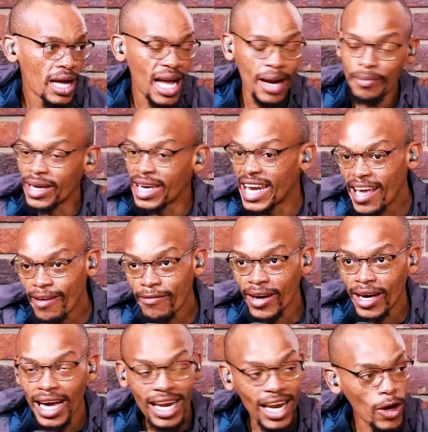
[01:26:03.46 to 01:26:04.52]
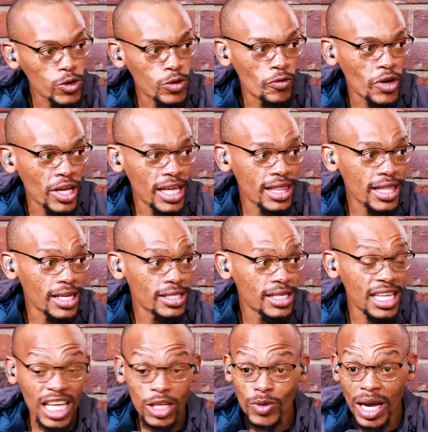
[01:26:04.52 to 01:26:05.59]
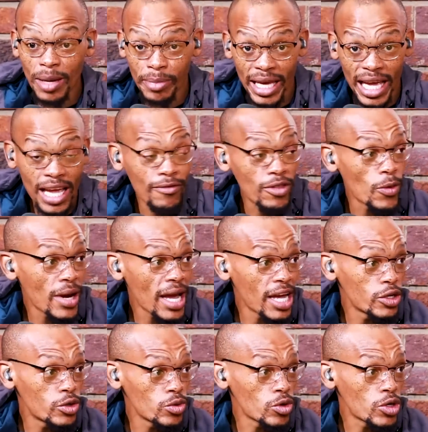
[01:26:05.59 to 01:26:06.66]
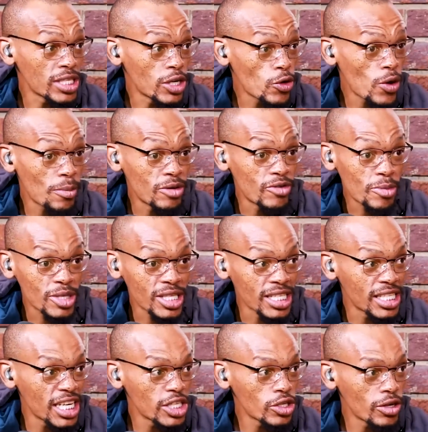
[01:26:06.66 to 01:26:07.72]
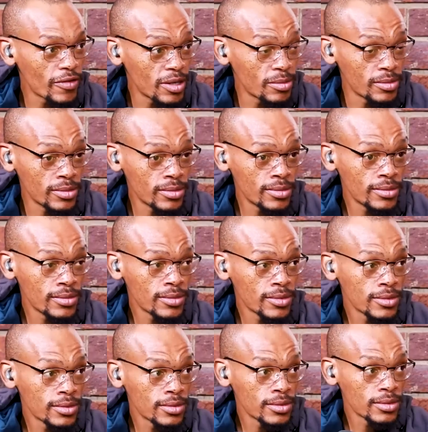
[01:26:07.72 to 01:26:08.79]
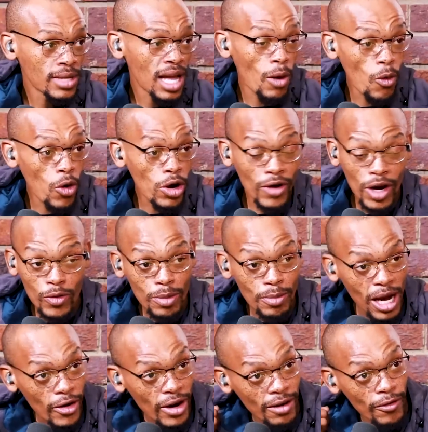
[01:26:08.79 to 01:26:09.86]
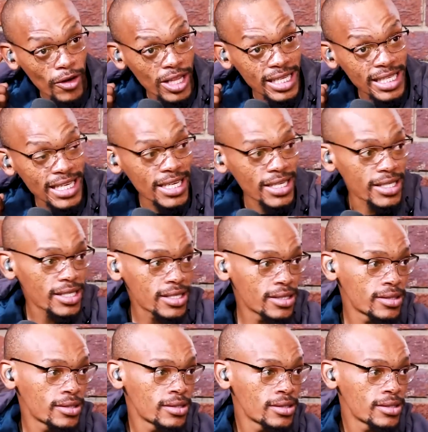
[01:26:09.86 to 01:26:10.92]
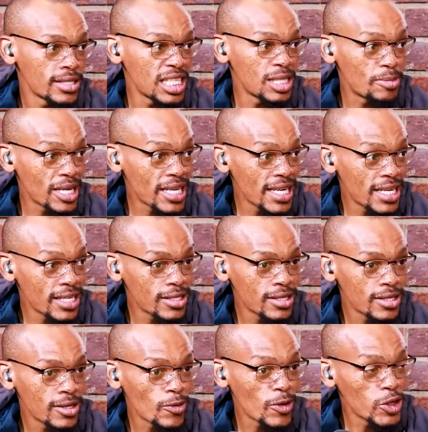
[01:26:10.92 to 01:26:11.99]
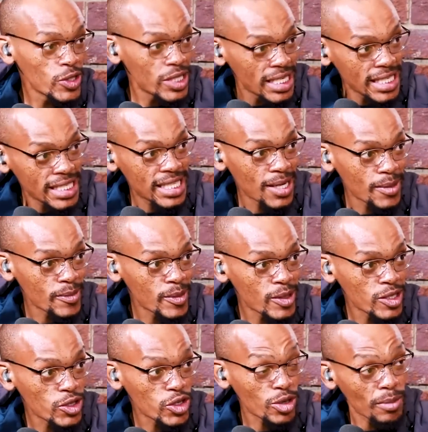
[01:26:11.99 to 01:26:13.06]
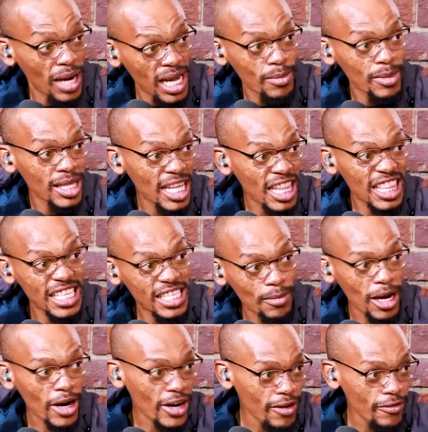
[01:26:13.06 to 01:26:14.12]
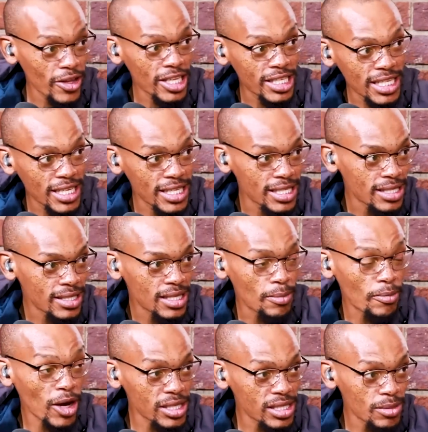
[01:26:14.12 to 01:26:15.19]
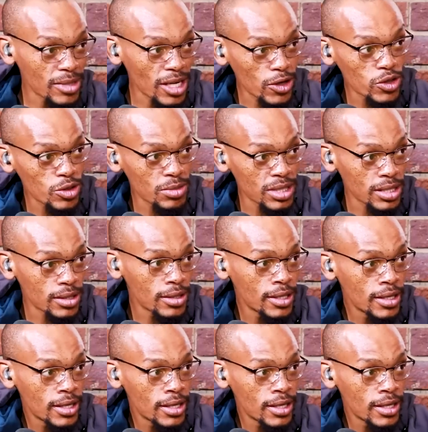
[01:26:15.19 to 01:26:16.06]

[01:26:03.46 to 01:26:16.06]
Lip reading: I'm never allowed to forget that. And that's why I behave the way I do, because I know I'm a representation of him. I walk around with my grandfather's ears. These big ears, when you tease them, you remind me that these are my grandfather's ears. He passed them down to me.